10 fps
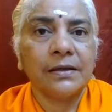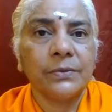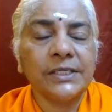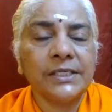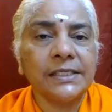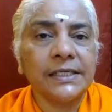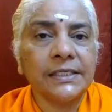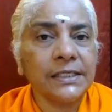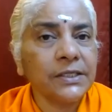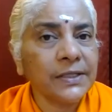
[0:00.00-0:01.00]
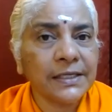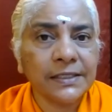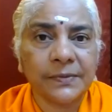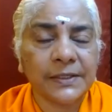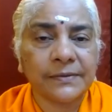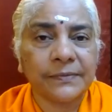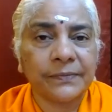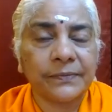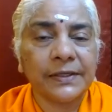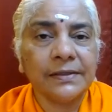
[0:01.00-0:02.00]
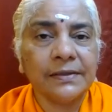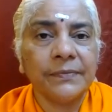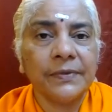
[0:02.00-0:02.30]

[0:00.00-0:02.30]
which is centered on Atma. Yeah.